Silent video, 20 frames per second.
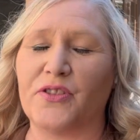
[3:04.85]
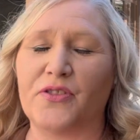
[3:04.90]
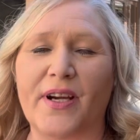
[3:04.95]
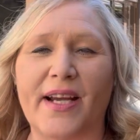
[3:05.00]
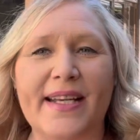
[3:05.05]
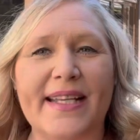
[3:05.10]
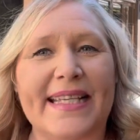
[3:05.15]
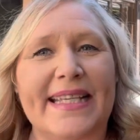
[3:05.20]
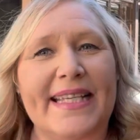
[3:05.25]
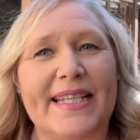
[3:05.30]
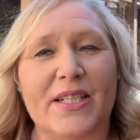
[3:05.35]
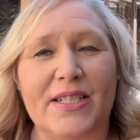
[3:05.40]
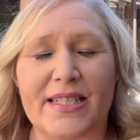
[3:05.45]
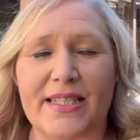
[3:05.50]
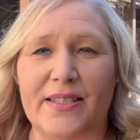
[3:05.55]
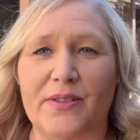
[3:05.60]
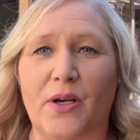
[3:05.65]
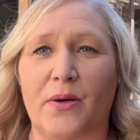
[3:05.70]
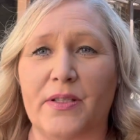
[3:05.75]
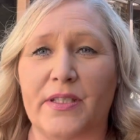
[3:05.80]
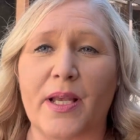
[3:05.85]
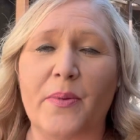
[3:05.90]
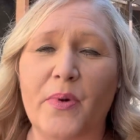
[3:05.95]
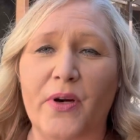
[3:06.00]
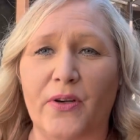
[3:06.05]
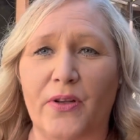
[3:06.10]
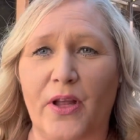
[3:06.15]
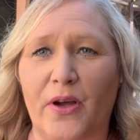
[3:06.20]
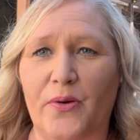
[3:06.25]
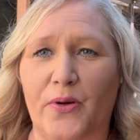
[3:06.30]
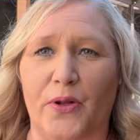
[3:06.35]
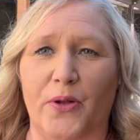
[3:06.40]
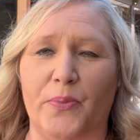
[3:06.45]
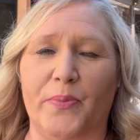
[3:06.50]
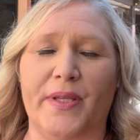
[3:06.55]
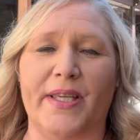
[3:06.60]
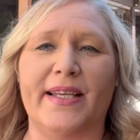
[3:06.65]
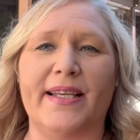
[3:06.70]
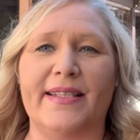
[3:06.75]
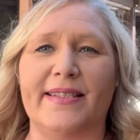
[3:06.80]
Try to eat somewhere local
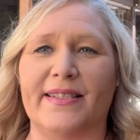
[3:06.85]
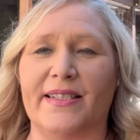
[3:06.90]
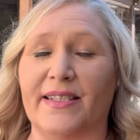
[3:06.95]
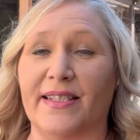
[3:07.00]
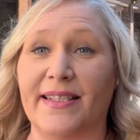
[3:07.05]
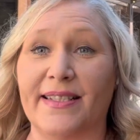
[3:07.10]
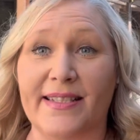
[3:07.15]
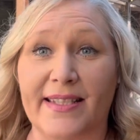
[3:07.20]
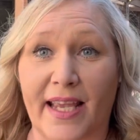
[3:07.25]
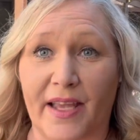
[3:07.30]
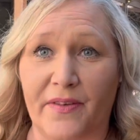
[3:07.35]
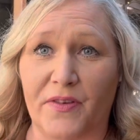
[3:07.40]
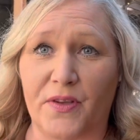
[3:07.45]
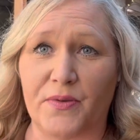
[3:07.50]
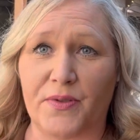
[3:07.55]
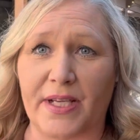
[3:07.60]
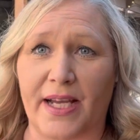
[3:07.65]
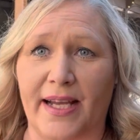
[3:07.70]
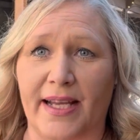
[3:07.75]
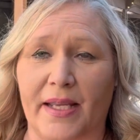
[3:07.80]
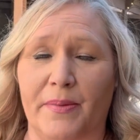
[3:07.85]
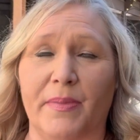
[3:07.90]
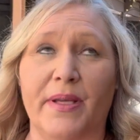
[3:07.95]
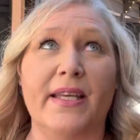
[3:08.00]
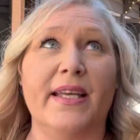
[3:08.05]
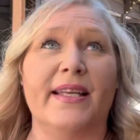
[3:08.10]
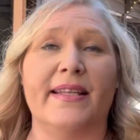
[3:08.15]
because it's going to save you time.